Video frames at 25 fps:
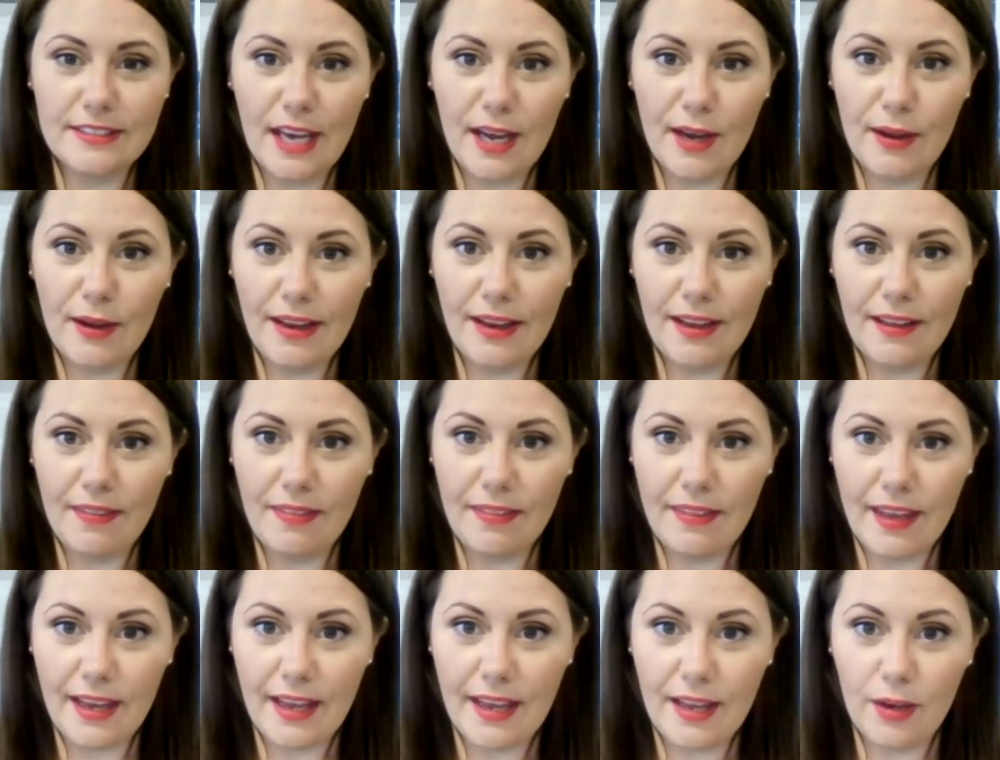and
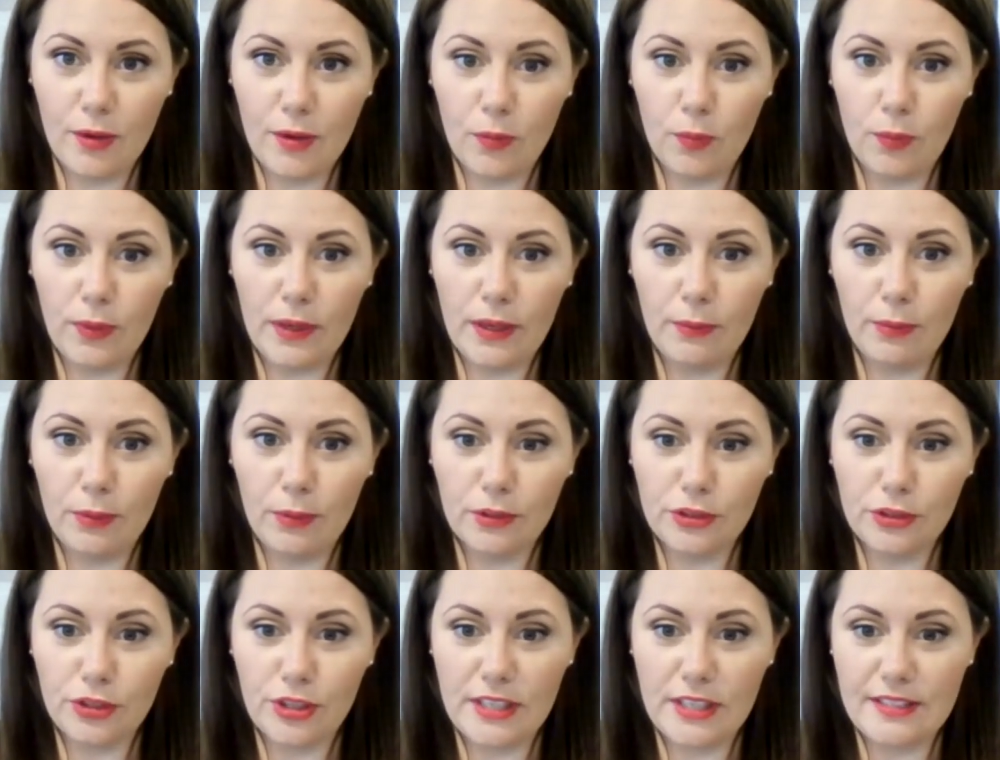then we will
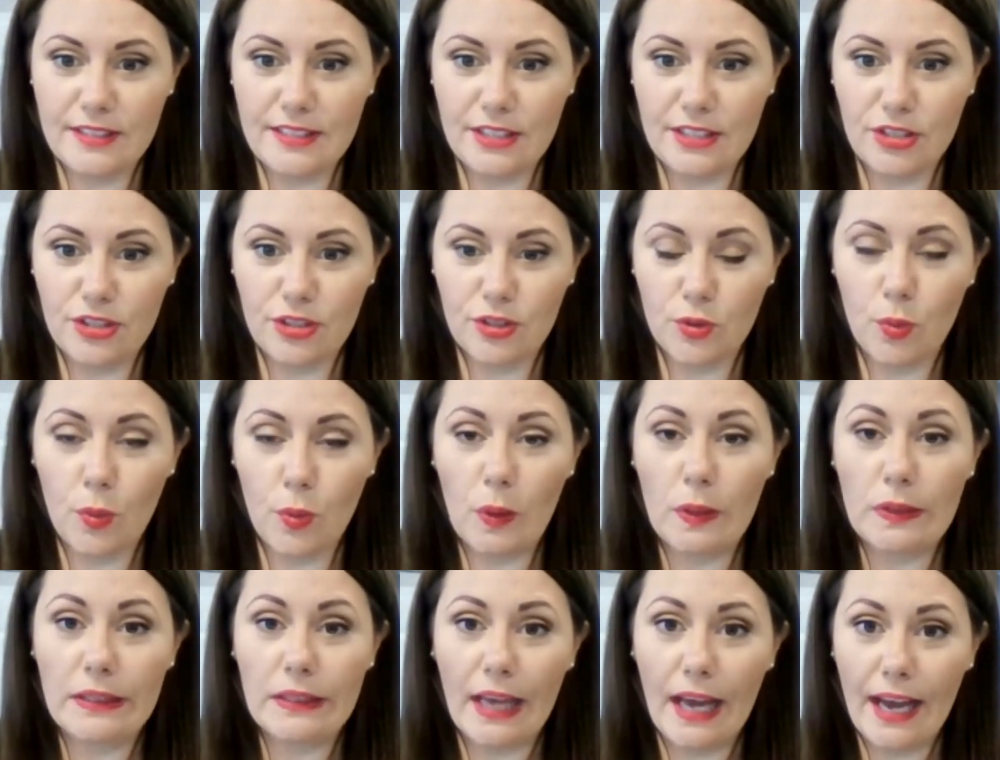transition
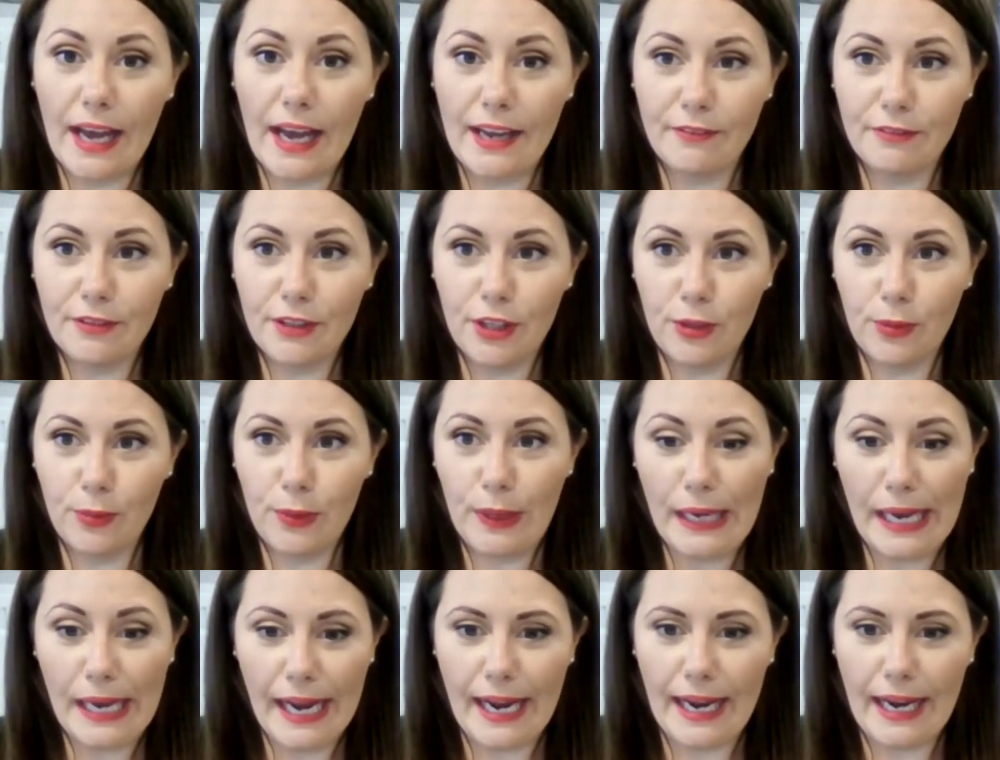toward live
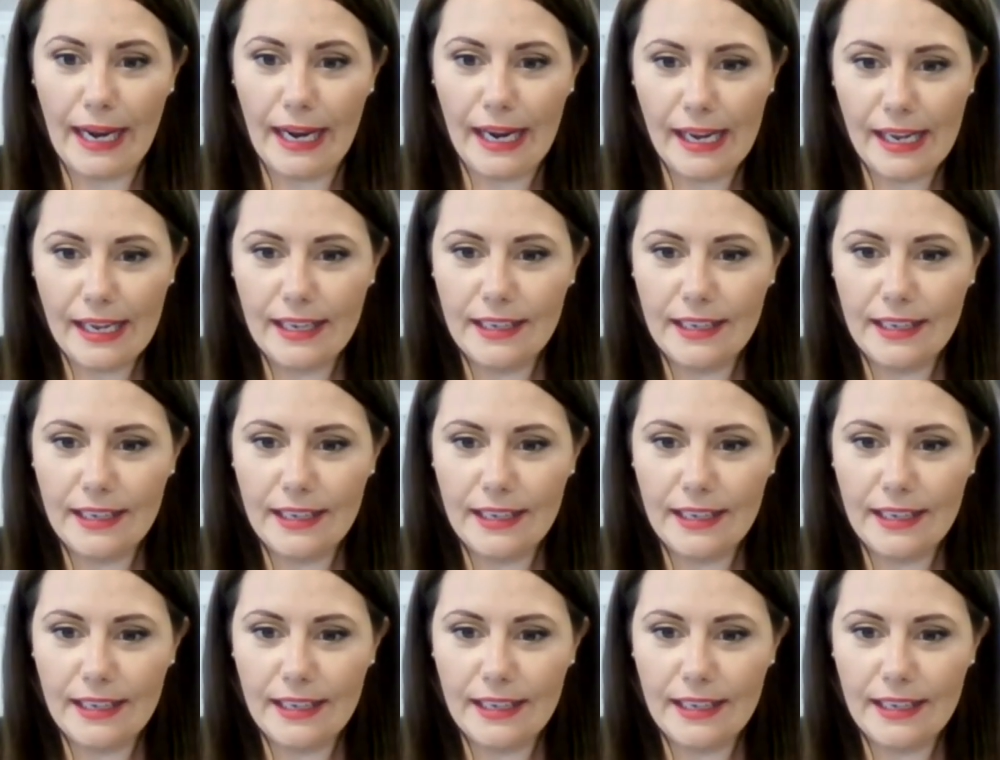Q&A.